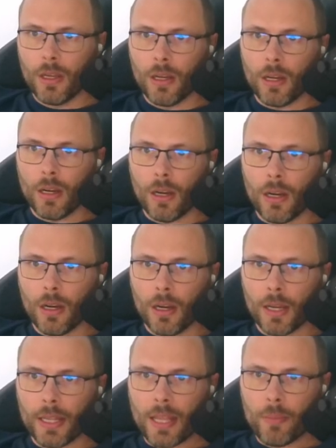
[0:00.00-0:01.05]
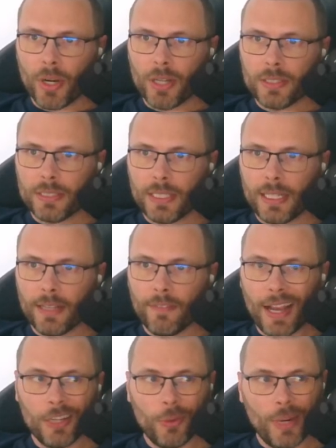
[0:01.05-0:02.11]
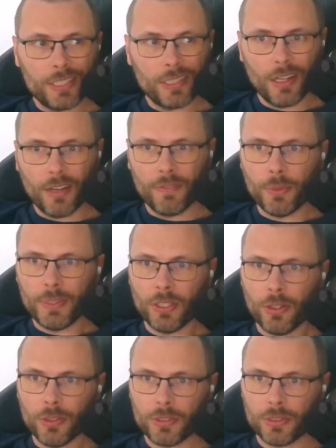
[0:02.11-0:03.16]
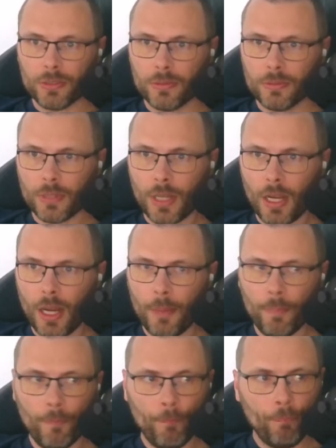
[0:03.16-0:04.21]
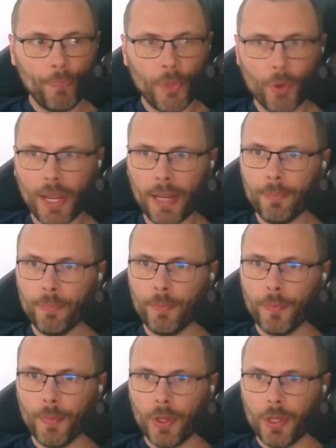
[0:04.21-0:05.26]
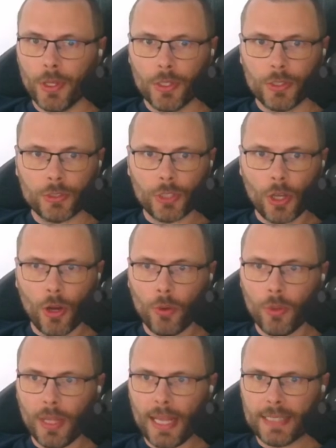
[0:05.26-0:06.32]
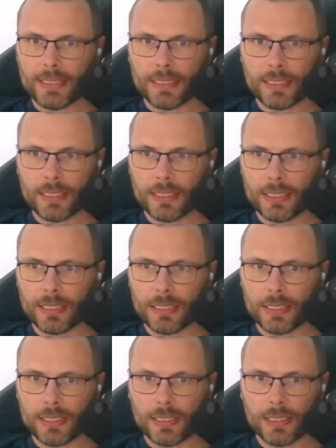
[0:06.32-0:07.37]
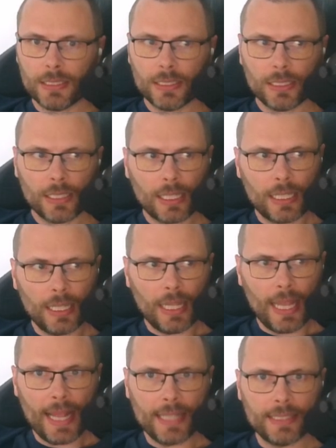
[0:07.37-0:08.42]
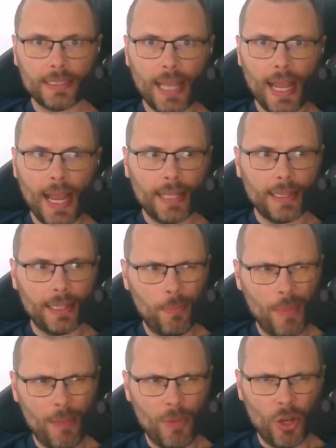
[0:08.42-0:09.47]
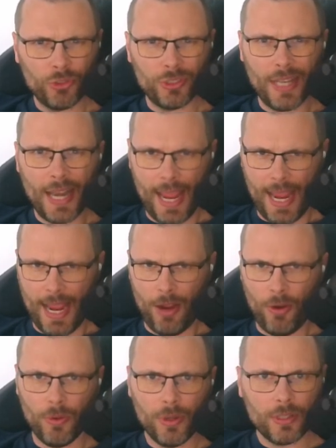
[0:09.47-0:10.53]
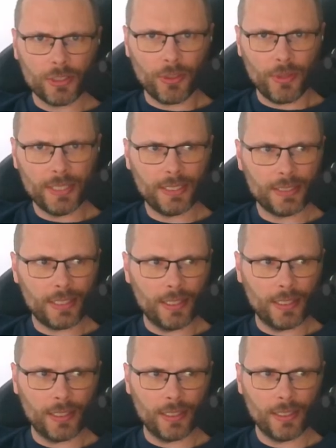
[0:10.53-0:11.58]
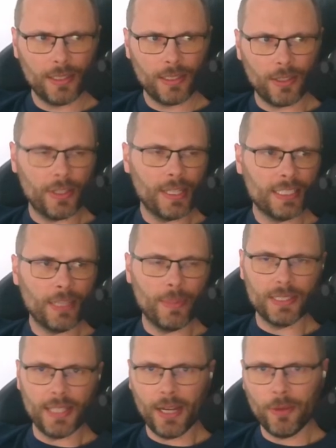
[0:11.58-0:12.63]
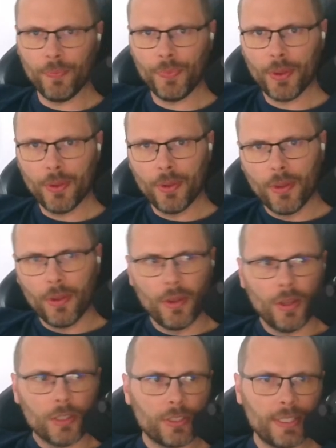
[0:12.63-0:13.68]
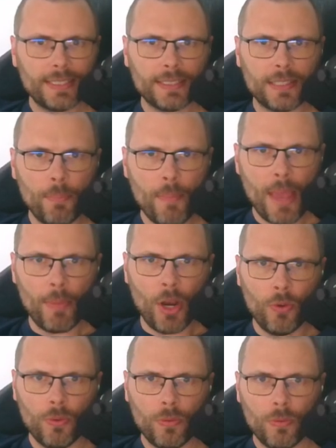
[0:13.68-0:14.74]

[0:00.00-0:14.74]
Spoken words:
And then part C, evaluation of the results. Okay. So let's glance at the memos now. So this is the exhibits now. So this is the memo